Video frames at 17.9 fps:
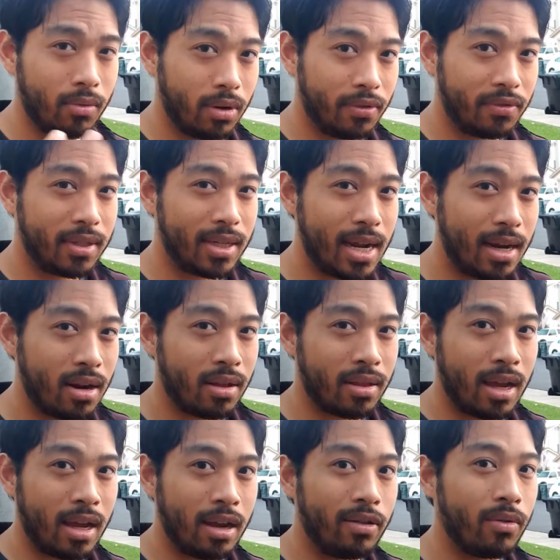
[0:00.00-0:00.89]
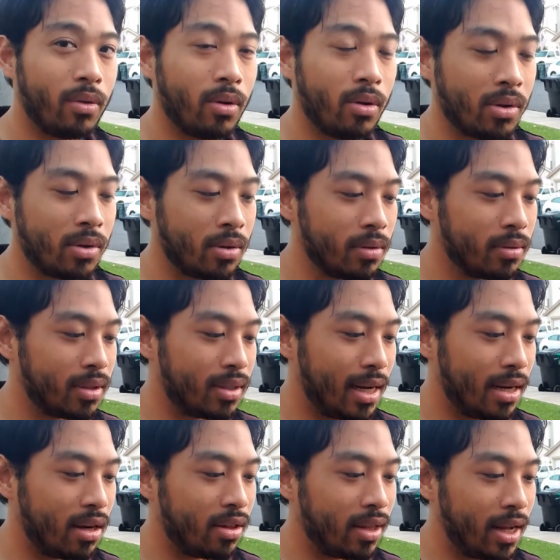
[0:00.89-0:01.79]
stayed on that roll,
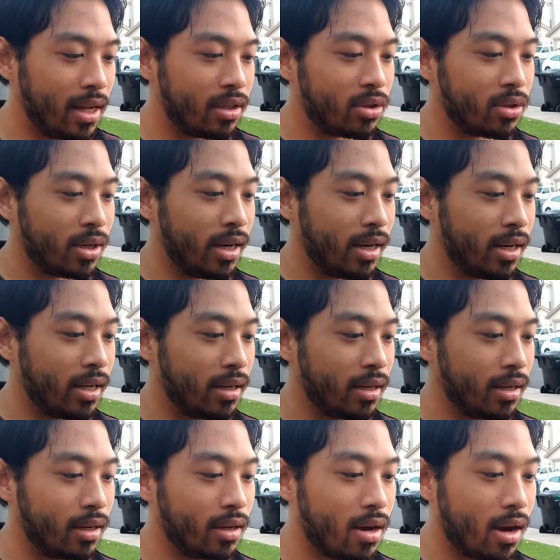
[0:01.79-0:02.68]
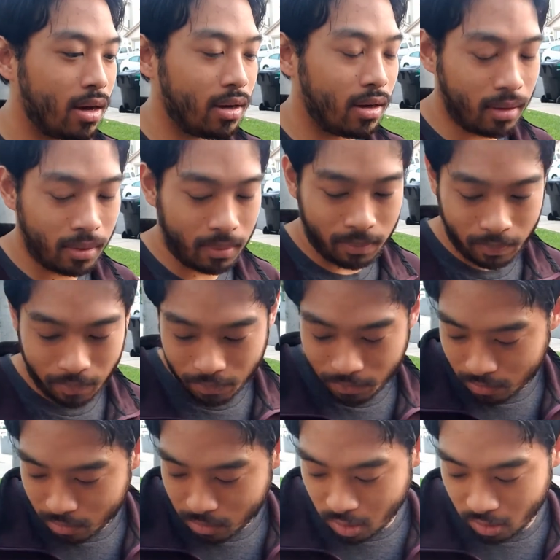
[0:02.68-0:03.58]
stayed on that train, and gotten
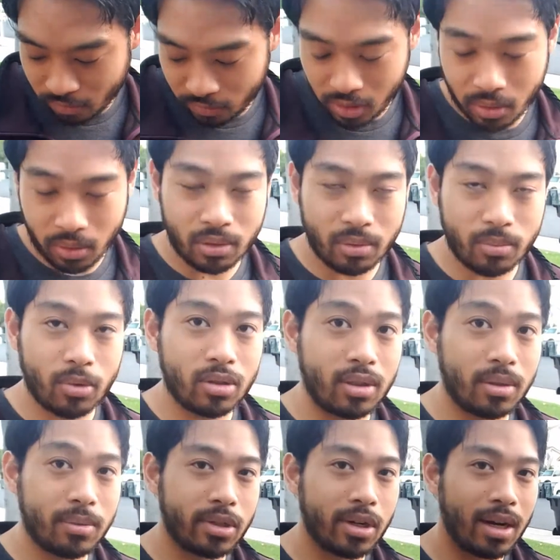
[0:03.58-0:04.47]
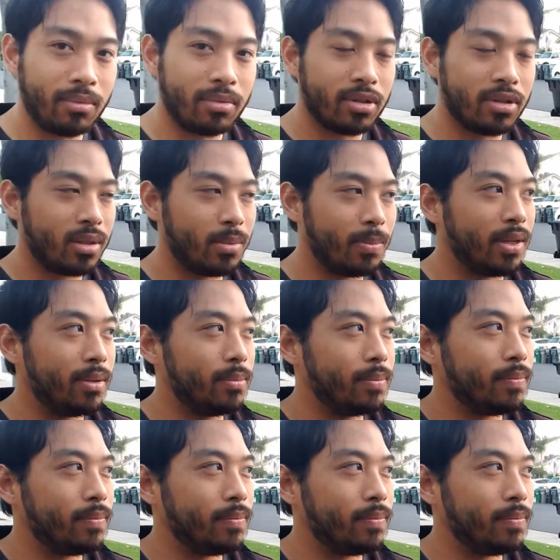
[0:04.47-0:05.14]
more views, more subscribers, but